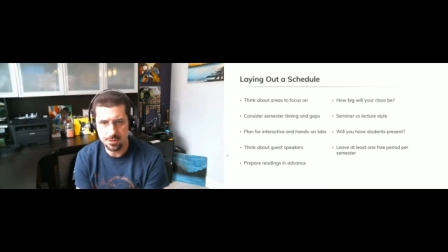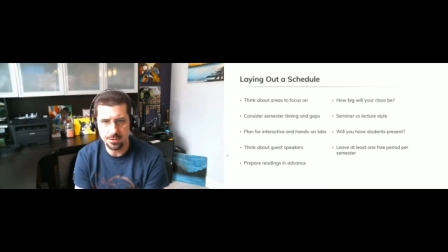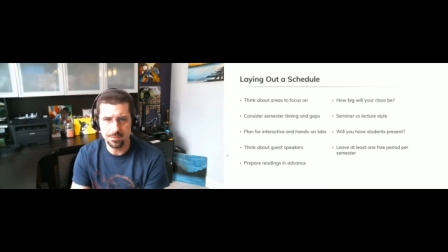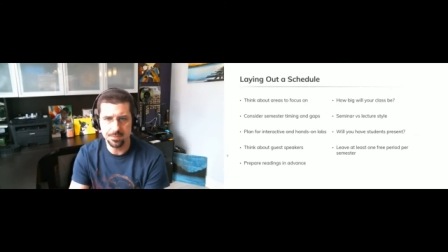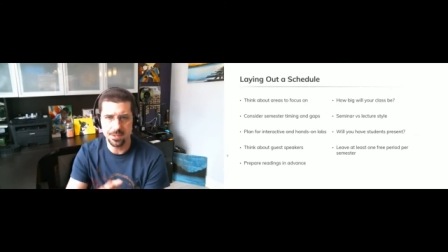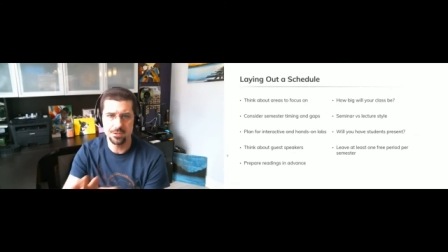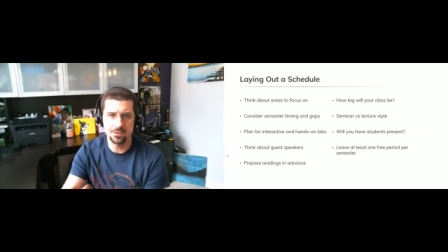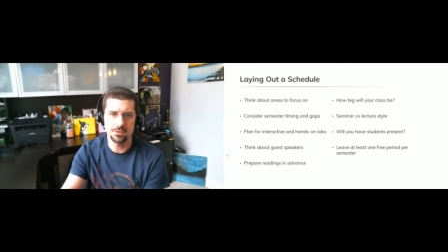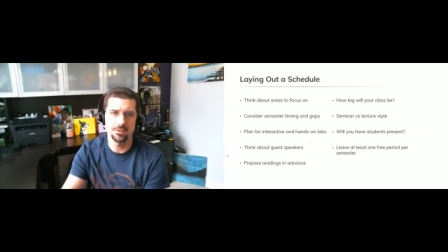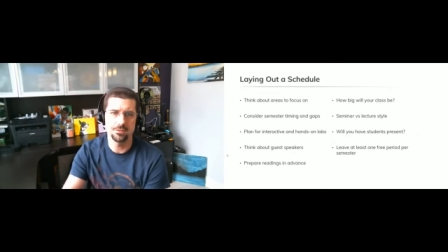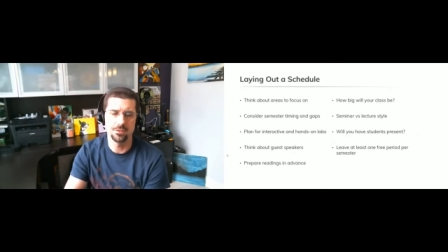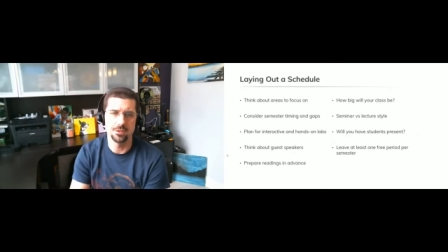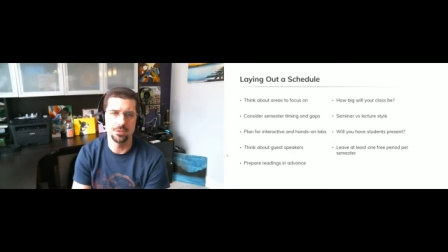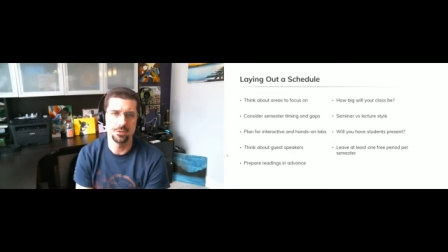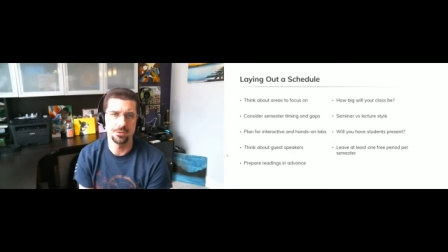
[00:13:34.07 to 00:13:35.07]
especially
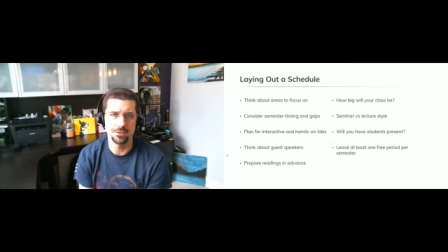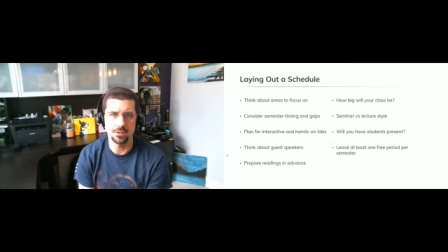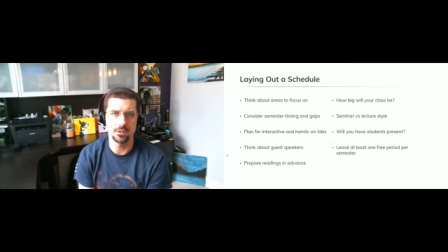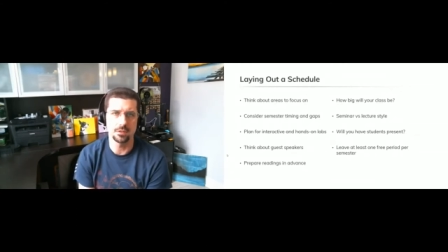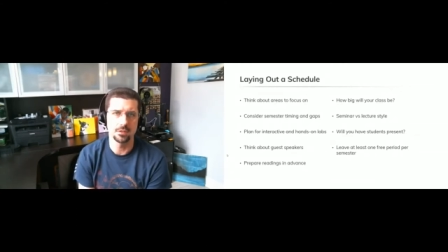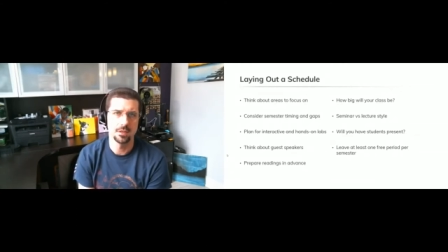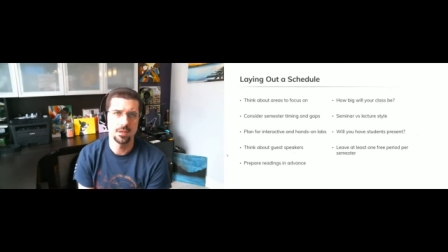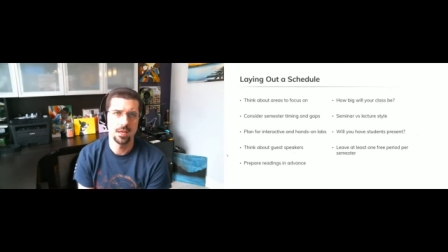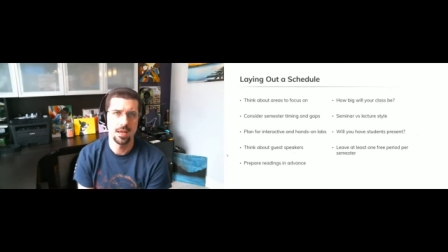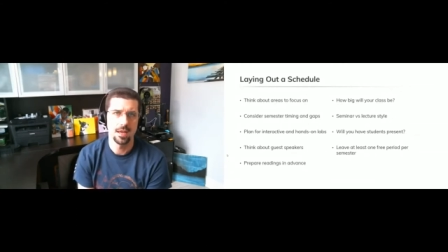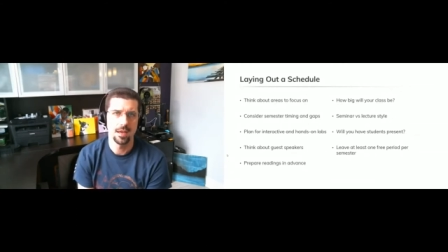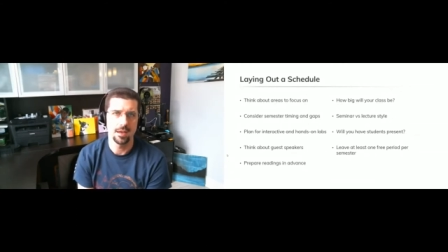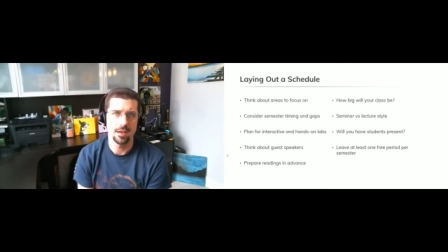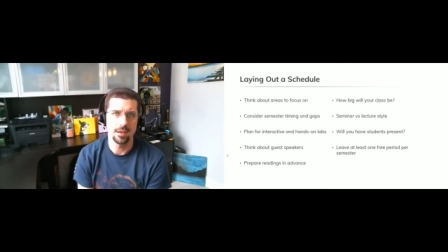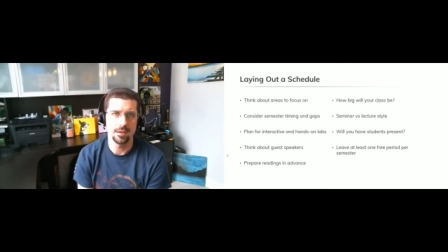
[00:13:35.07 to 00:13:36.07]
if you're using
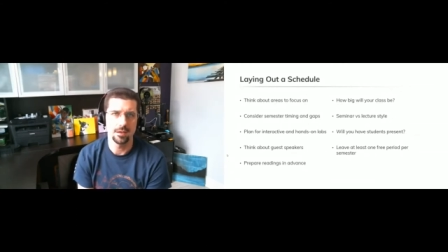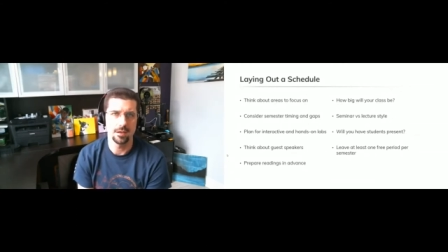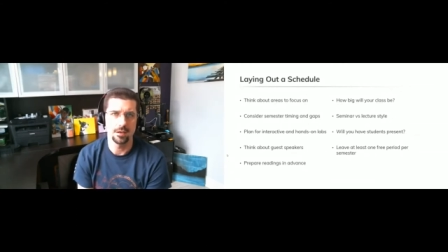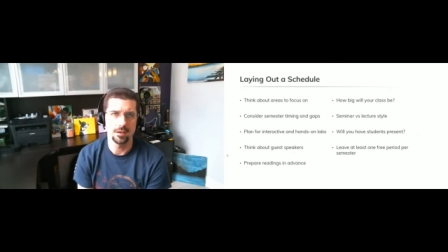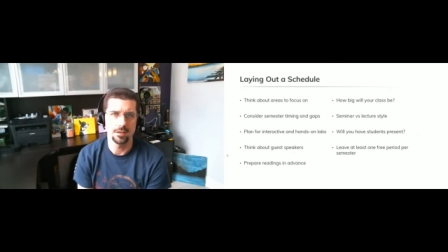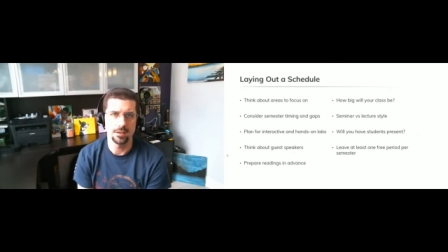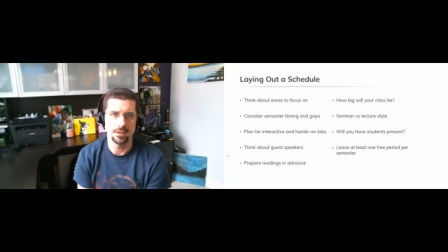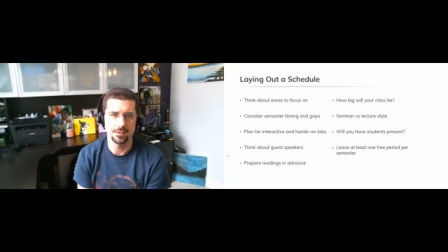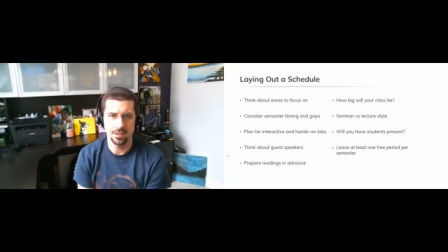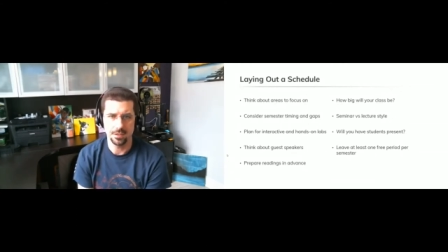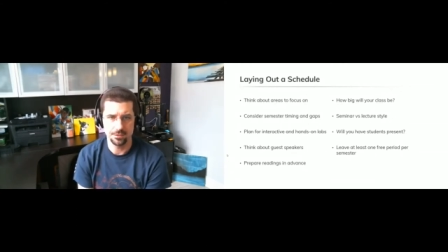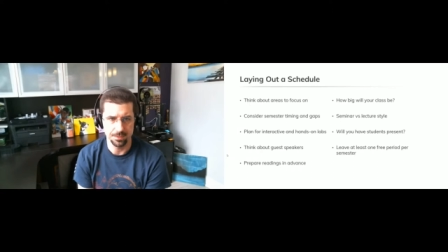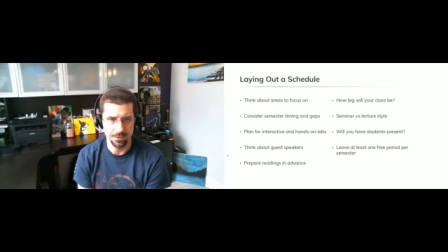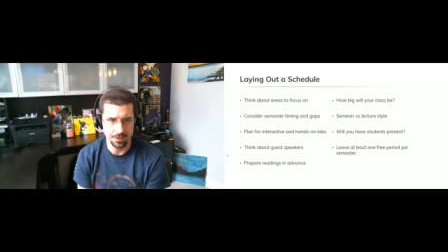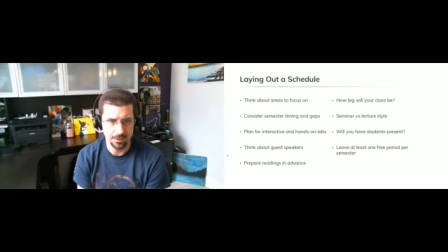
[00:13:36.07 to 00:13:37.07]
a, uh, a,
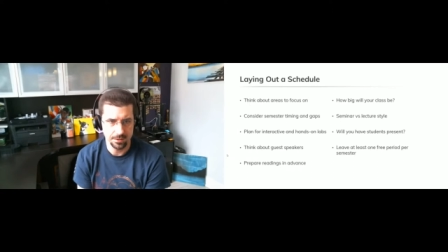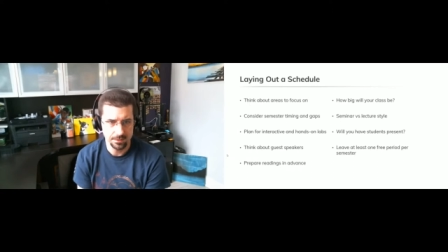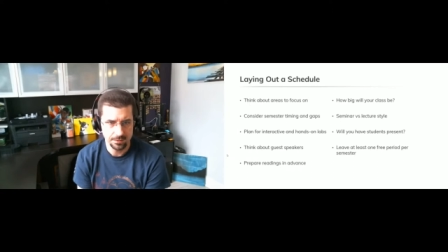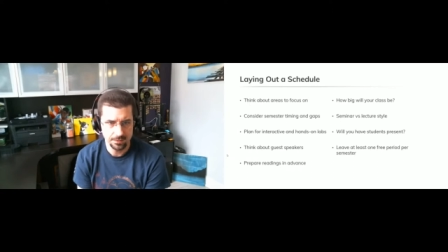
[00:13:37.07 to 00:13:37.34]
textbook,